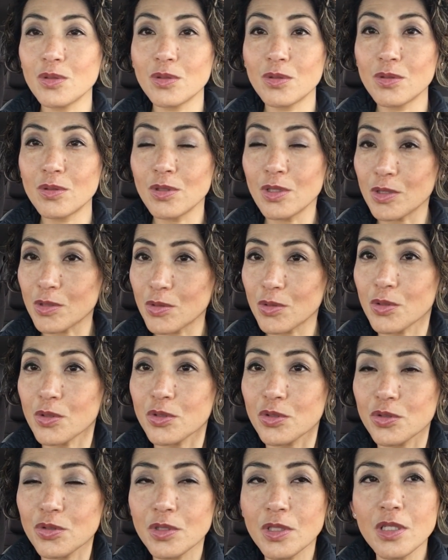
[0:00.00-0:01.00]
do the
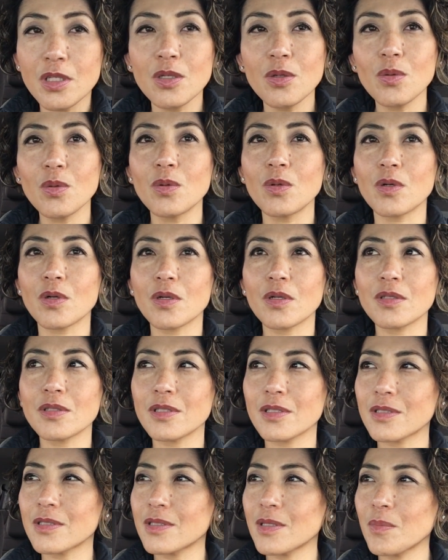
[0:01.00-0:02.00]
surgery, or
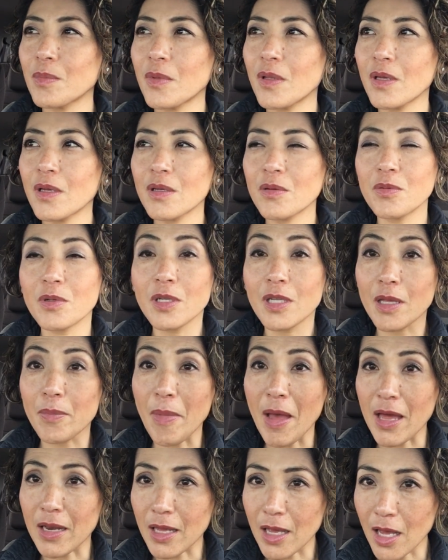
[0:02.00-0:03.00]
like something really
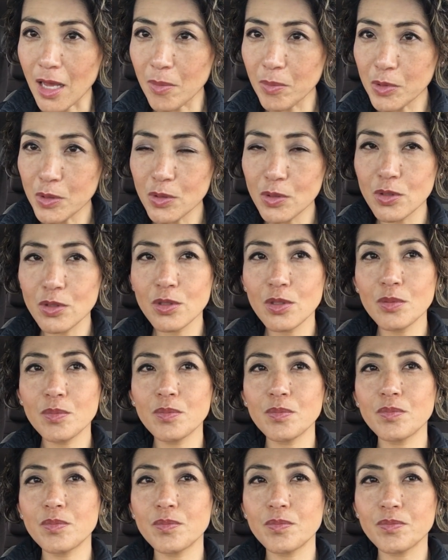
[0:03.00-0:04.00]
bad happens to
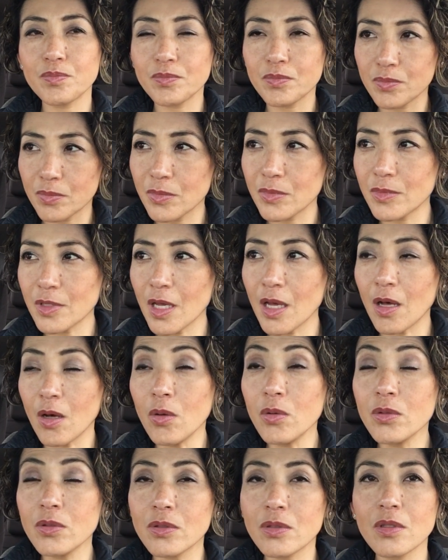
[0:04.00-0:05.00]
the
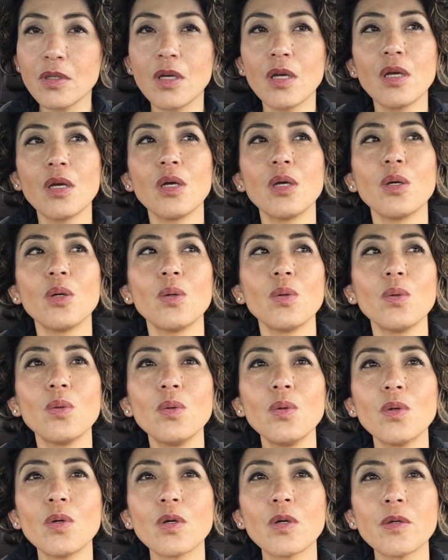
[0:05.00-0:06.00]
health,
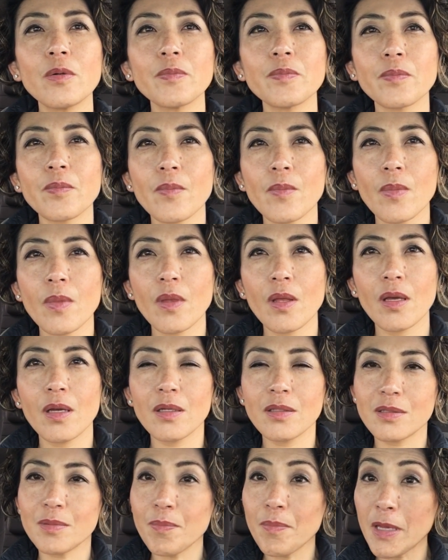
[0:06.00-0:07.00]
or
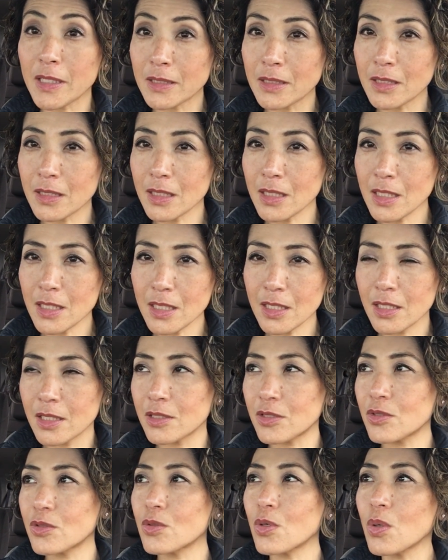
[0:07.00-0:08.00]
it's mentally,
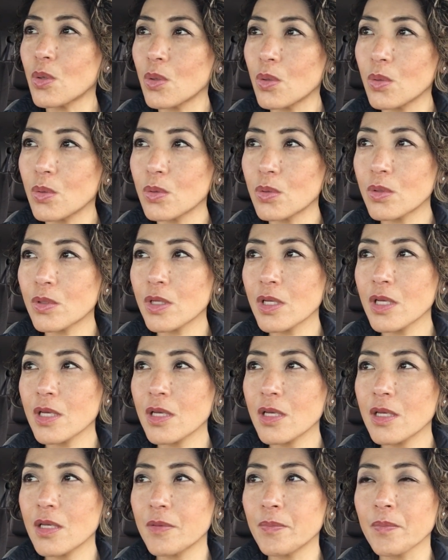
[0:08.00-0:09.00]
it's
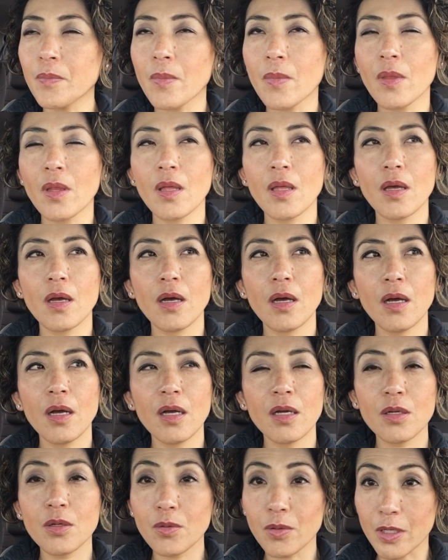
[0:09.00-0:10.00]
totally
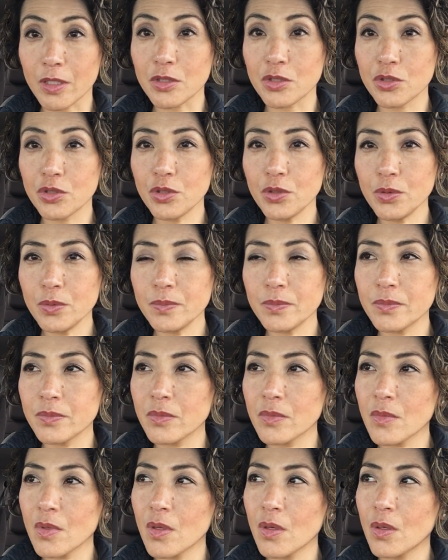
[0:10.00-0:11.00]
crush you,
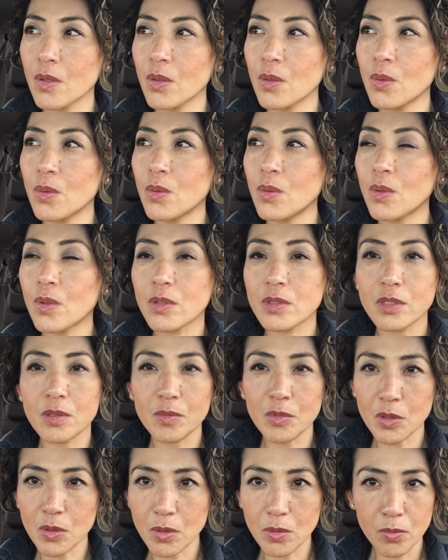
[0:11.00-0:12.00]
or
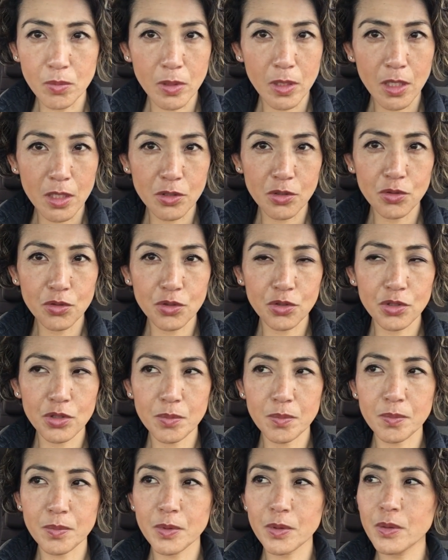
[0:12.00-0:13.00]
some sort of
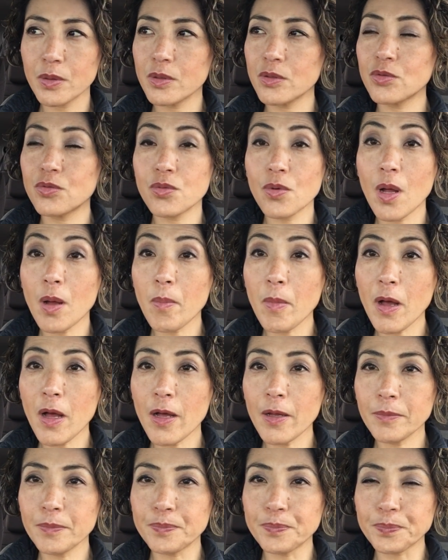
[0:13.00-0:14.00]
relationship
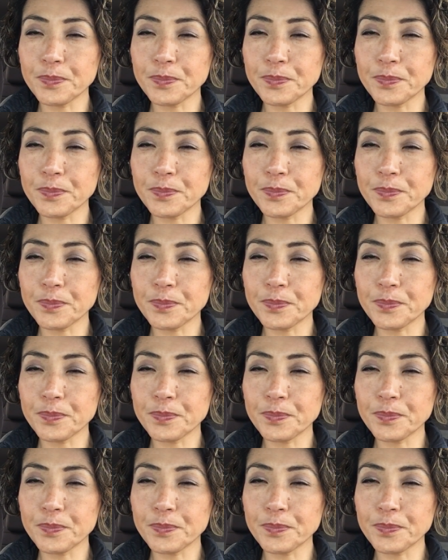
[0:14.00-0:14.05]
trauma,